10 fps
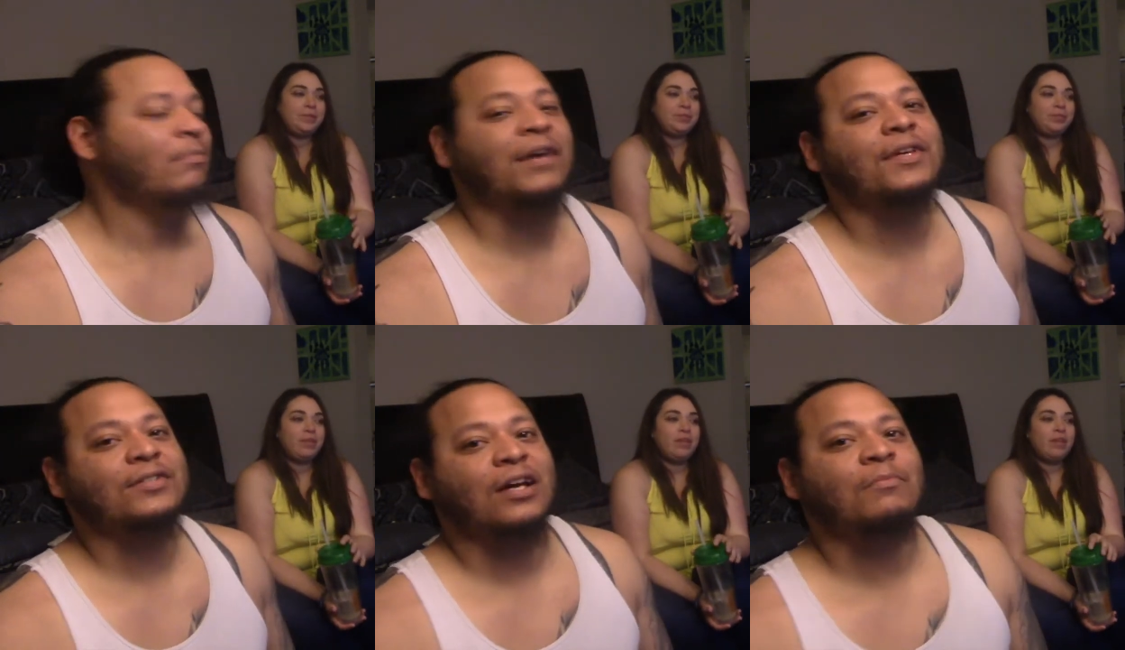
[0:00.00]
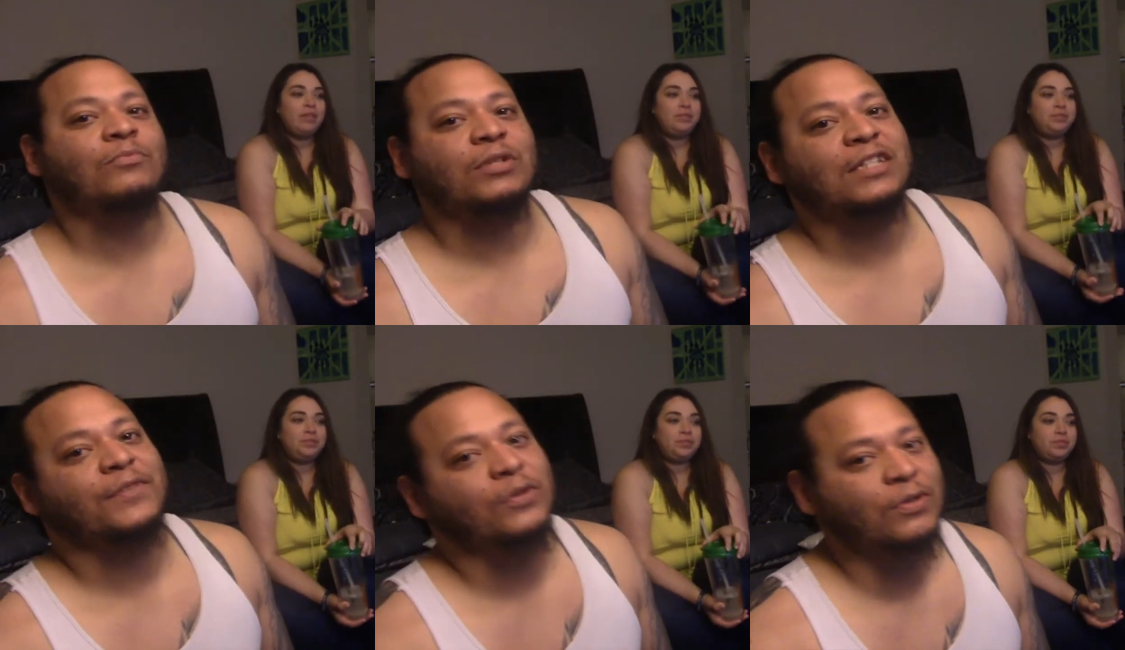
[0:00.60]
Speaker 1: By this time, when this
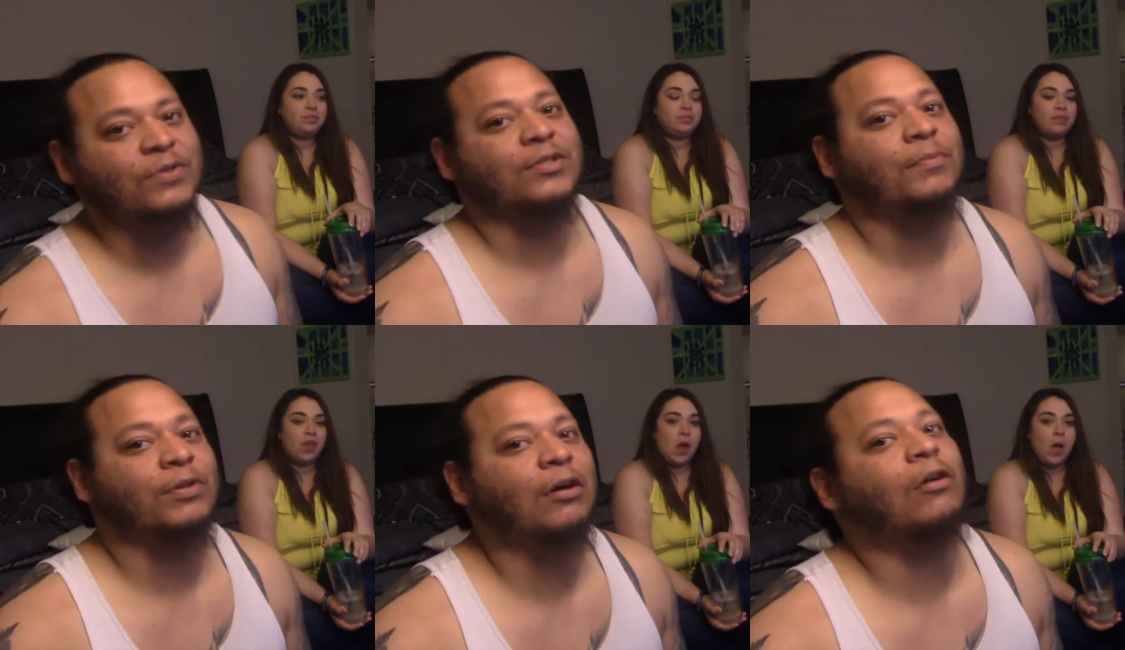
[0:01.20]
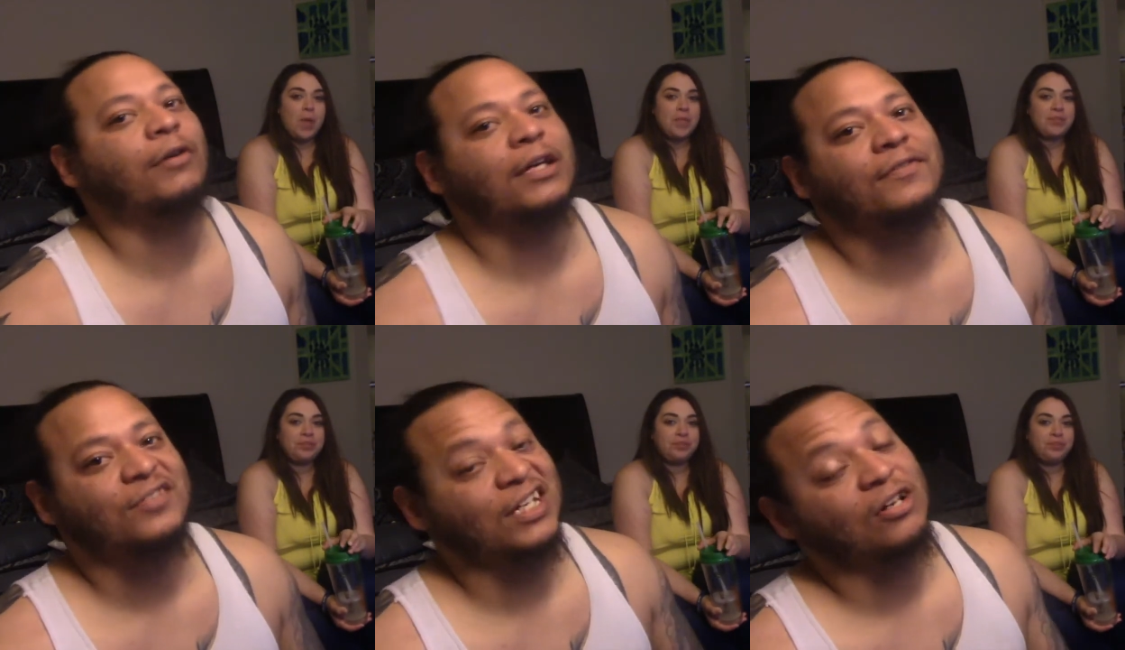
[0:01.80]
video goes up, you'll already
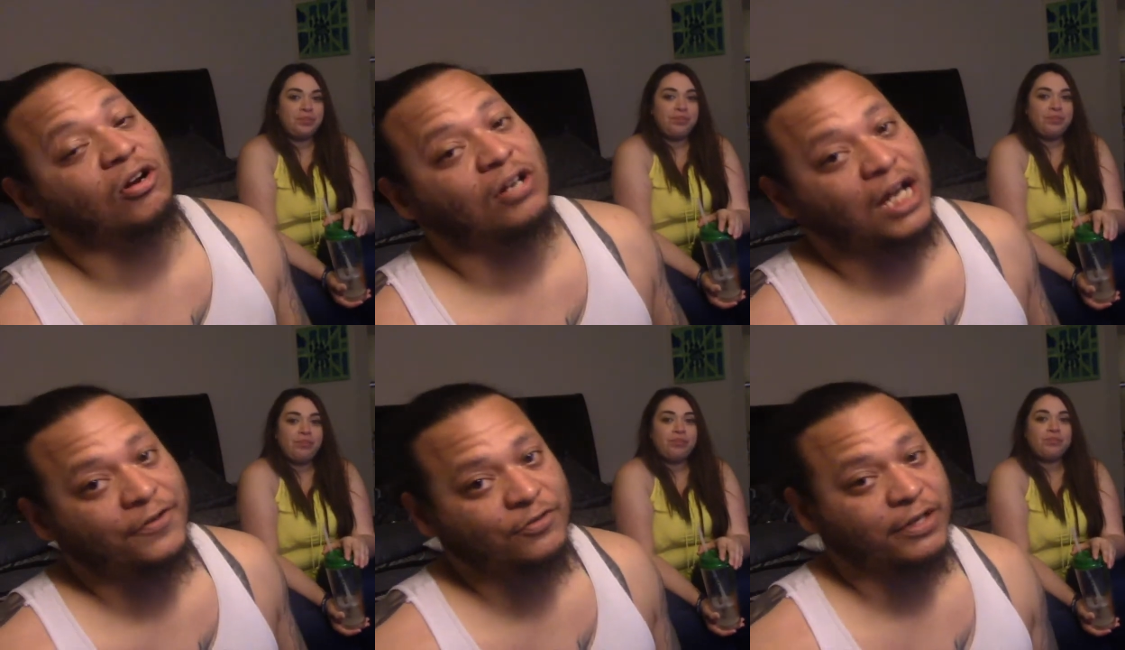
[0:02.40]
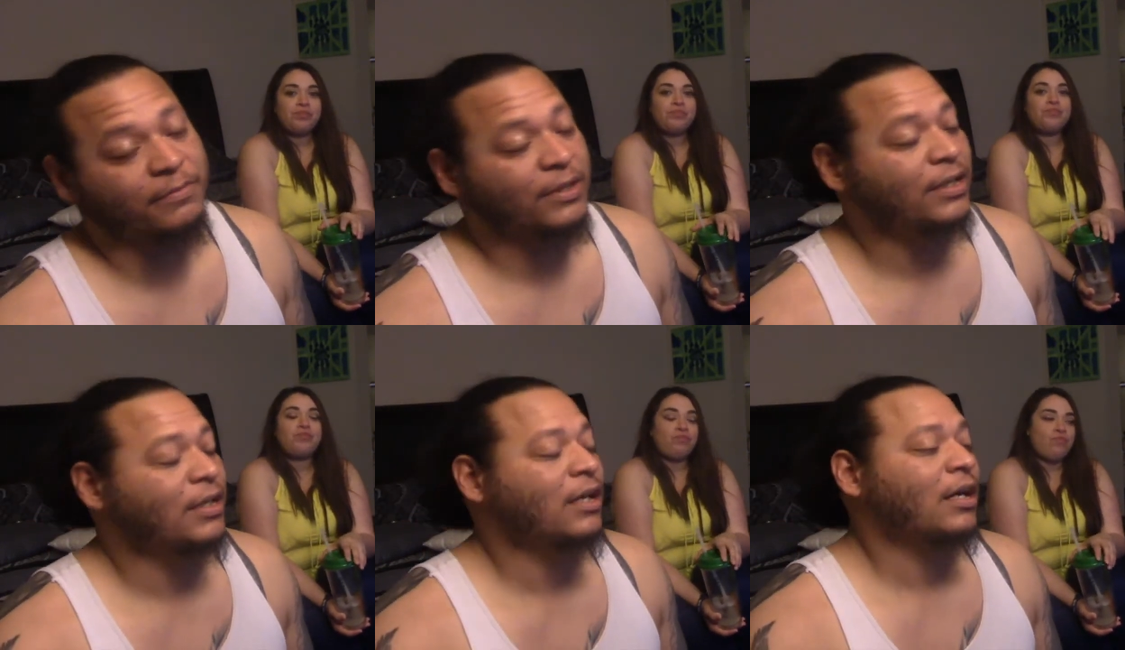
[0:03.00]
have seen our live stream. Mm
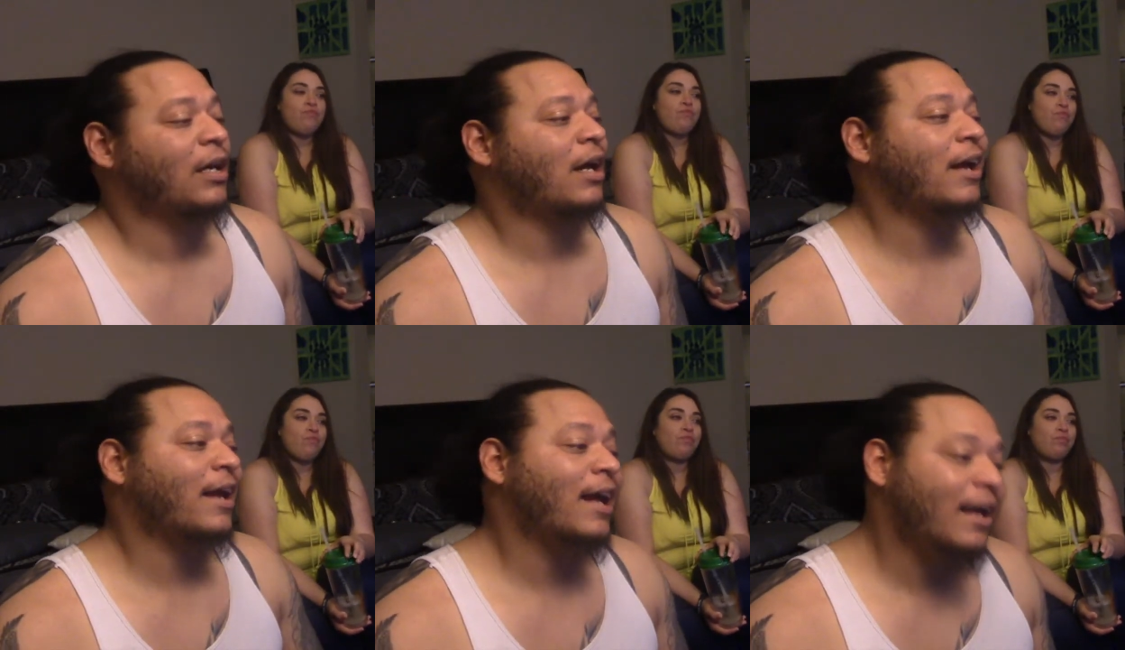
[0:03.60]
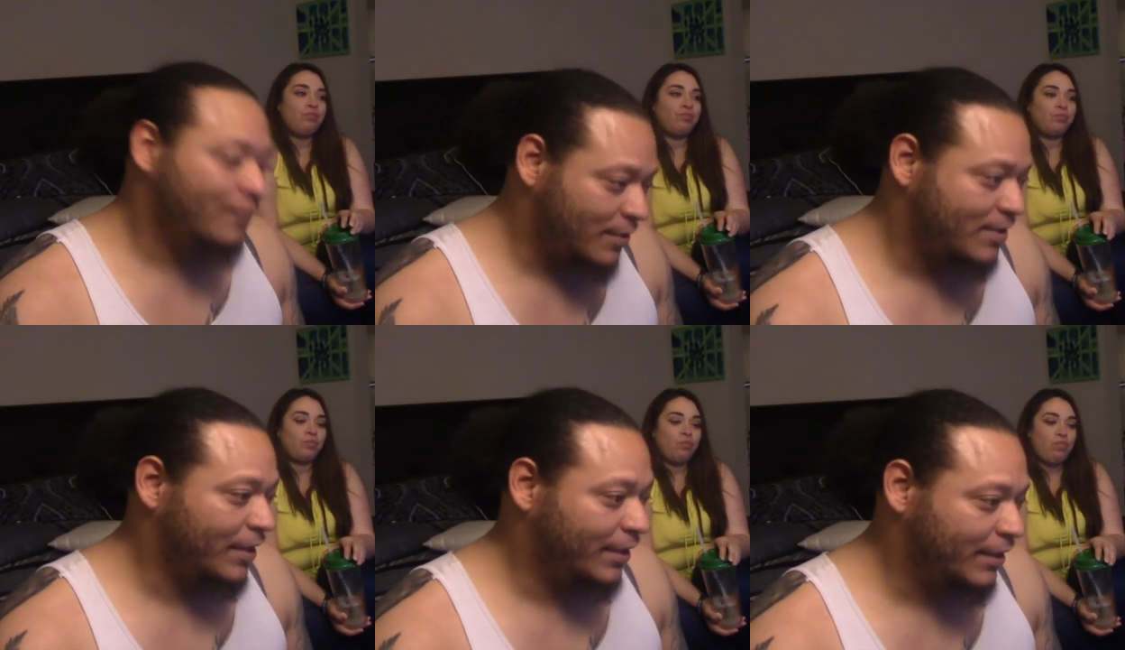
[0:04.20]
-hmm. I have to
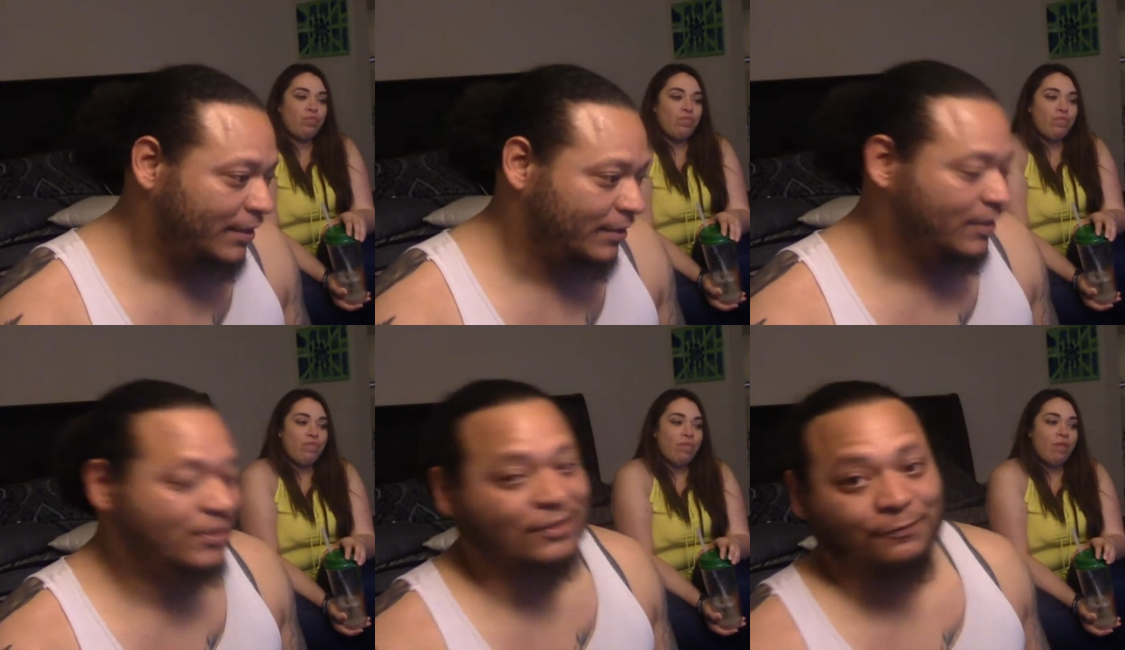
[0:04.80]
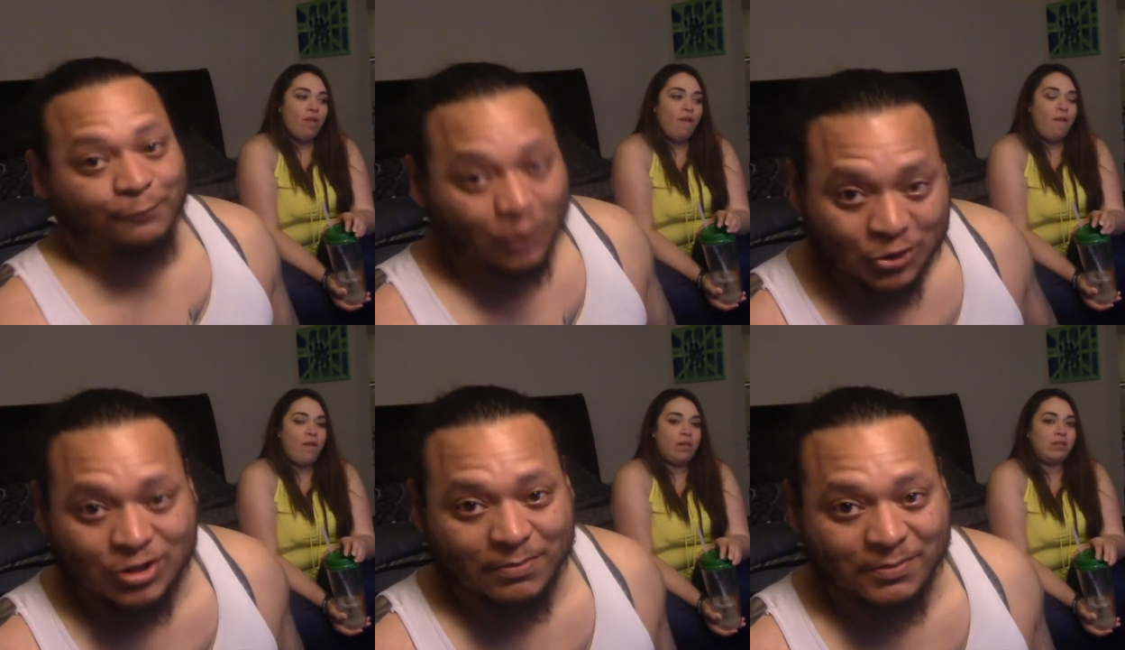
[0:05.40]
say, this is the
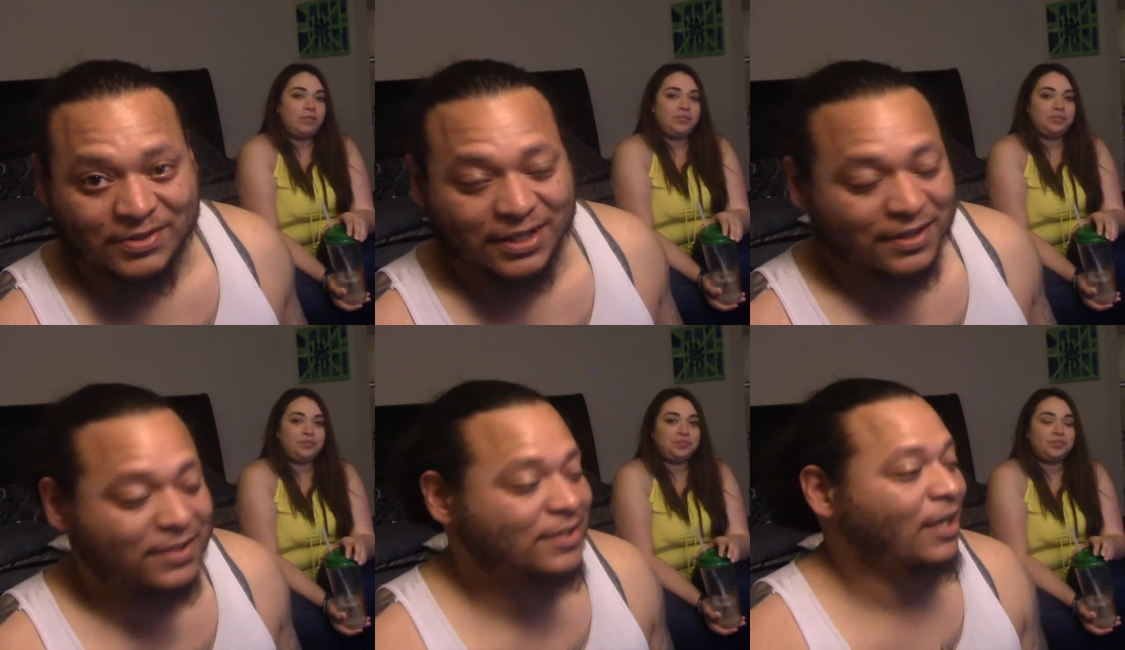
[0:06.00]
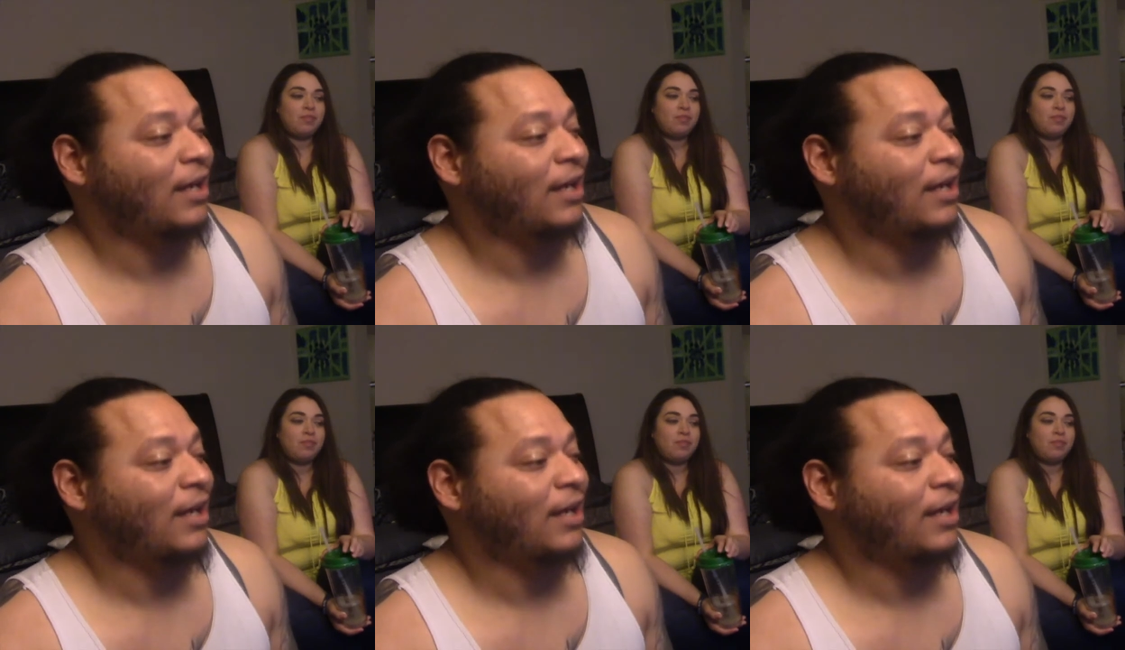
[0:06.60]
first time I'm gonna say this.